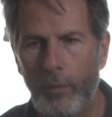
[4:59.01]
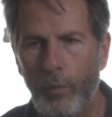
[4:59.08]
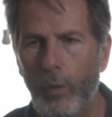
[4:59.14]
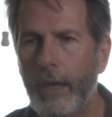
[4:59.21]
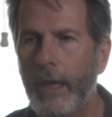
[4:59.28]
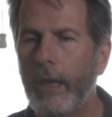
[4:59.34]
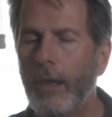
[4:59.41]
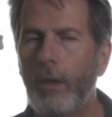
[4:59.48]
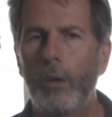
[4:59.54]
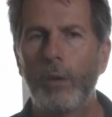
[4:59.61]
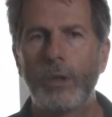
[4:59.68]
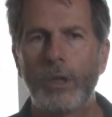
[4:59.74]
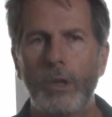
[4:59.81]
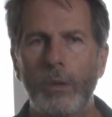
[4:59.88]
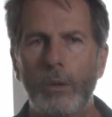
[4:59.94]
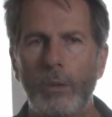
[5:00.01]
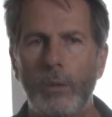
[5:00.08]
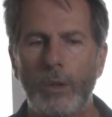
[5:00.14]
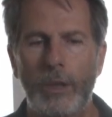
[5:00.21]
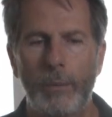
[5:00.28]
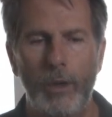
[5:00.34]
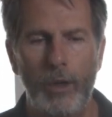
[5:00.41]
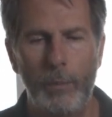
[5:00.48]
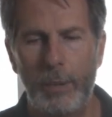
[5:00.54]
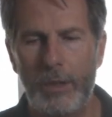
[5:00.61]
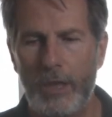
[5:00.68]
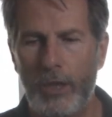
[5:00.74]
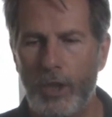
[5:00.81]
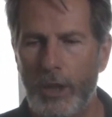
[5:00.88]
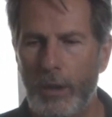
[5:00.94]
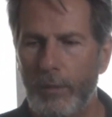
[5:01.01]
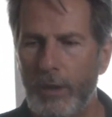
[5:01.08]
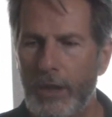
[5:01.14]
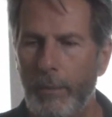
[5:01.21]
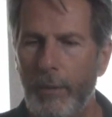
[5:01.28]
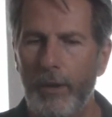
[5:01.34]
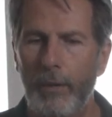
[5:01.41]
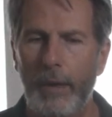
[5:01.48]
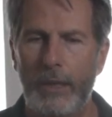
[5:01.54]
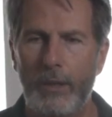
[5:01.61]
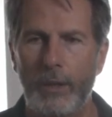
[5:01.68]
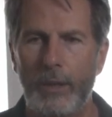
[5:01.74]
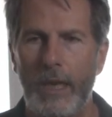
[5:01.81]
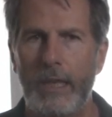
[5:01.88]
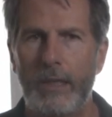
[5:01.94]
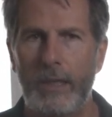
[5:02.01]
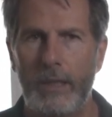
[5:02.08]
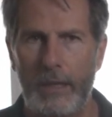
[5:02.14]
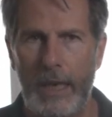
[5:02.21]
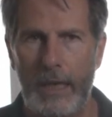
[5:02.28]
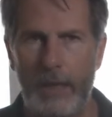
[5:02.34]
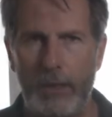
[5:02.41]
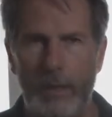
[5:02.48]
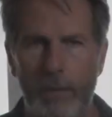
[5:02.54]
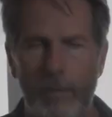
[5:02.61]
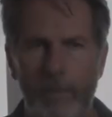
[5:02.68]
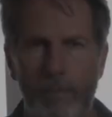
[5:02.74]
We're going to go to some other positions for some other exercises next.